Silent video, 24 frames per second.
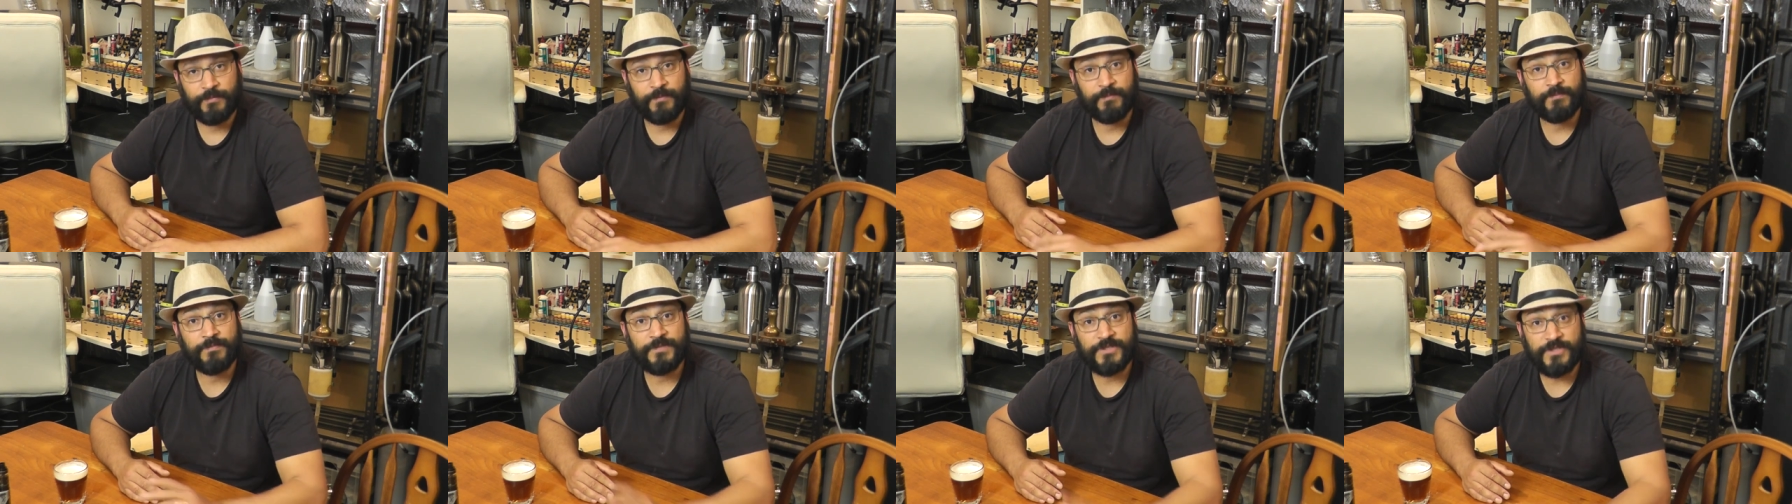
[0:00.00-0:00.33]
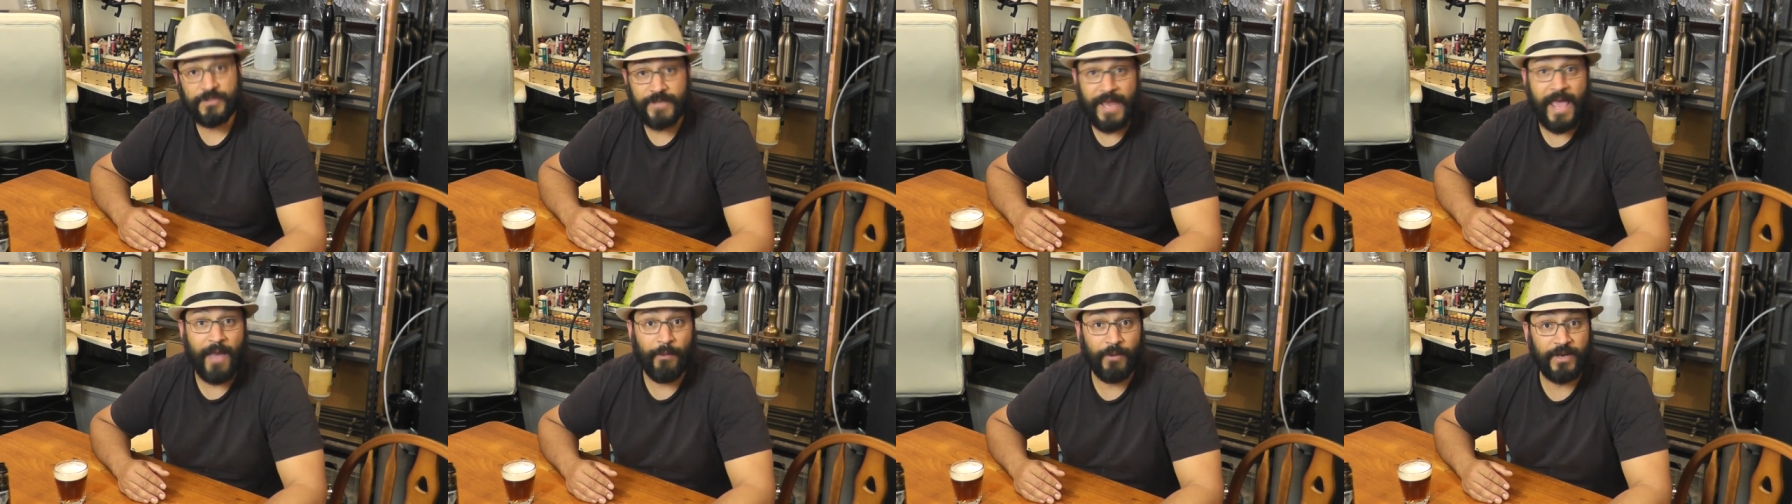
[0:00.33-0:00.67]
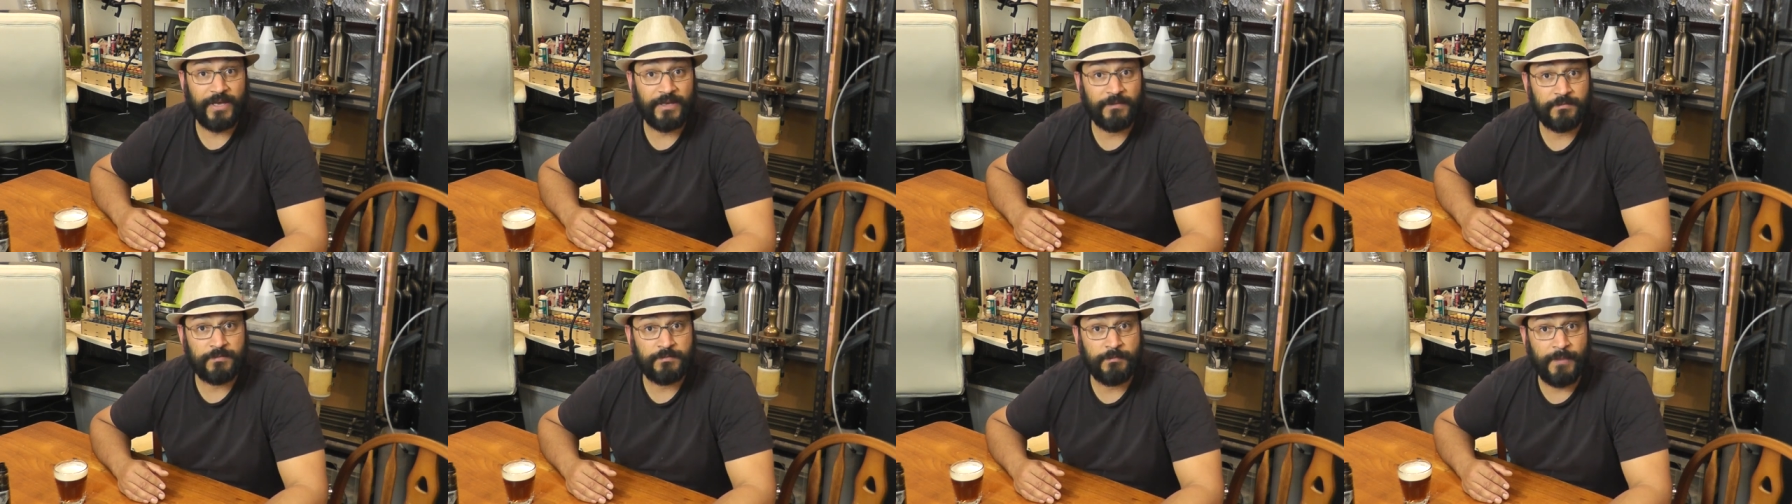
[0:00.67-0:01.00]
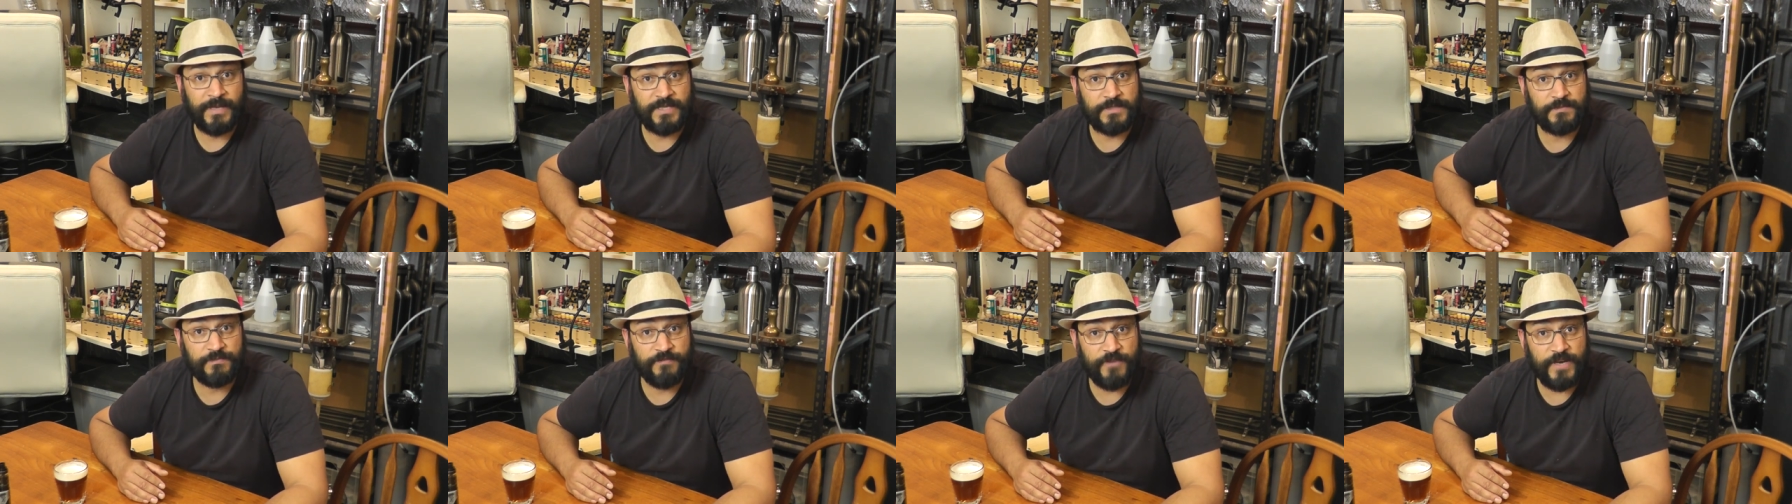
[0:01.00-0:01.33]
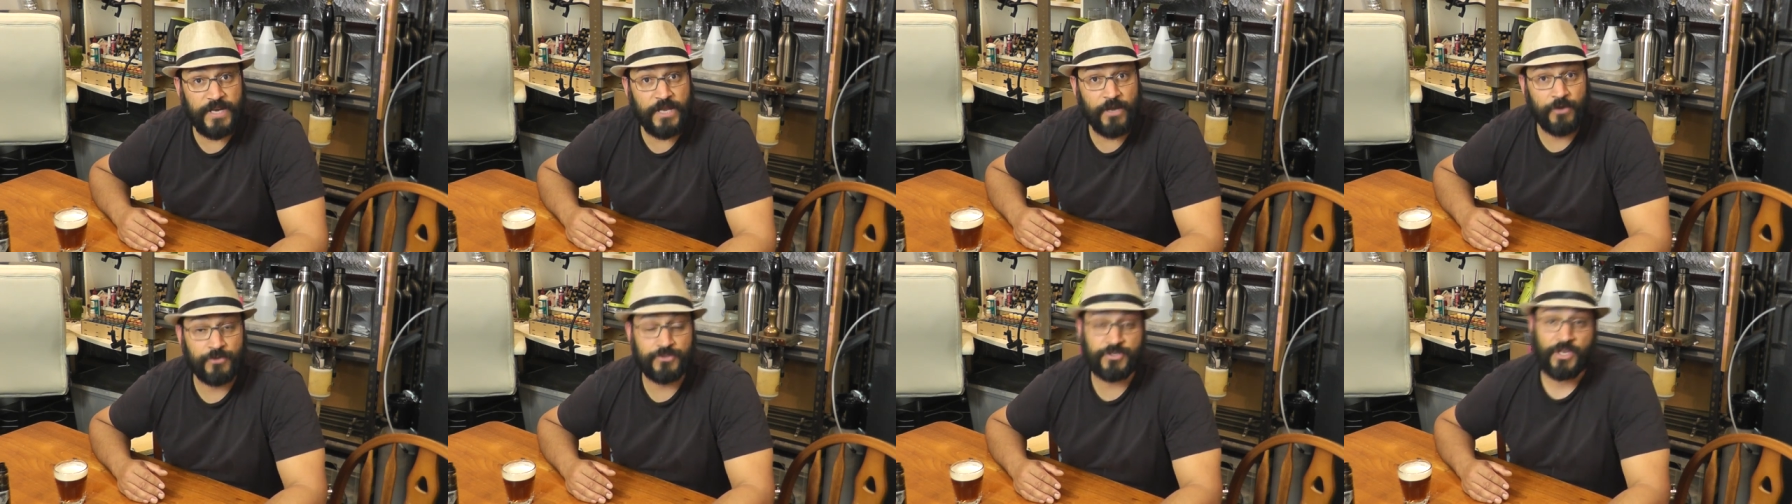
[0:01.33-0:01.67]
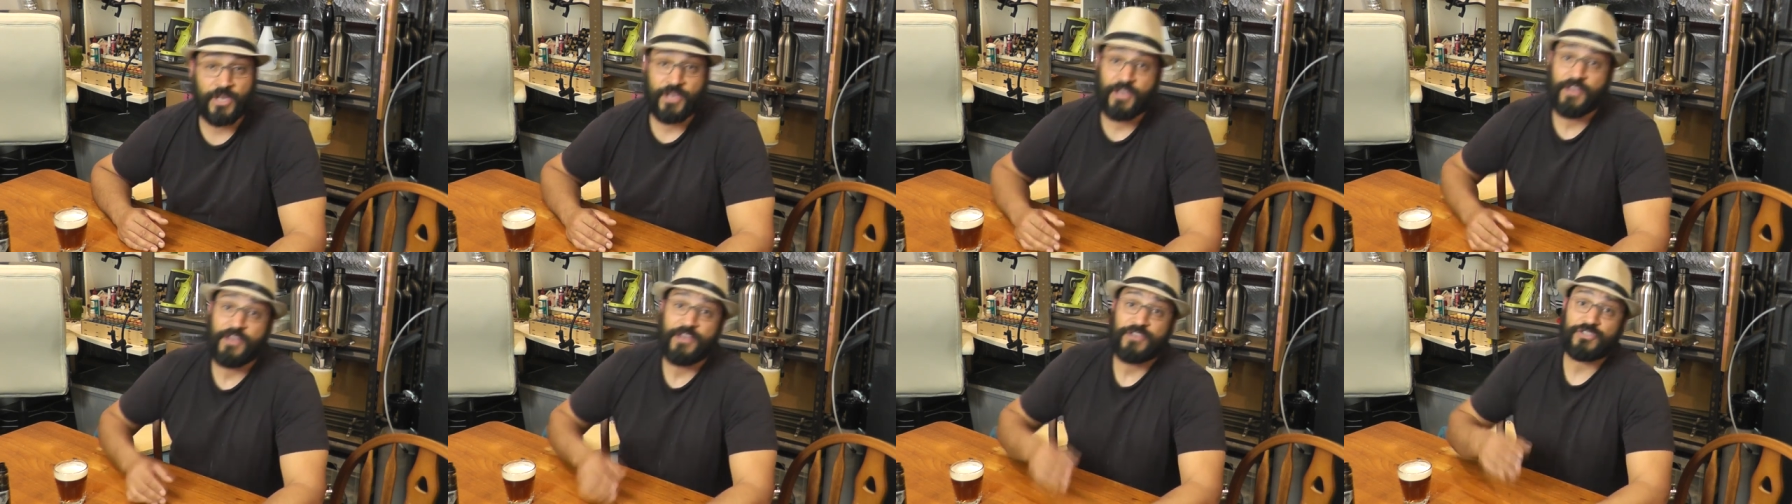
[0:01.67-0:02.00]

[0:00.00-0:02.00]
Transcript: and now I can make some videos.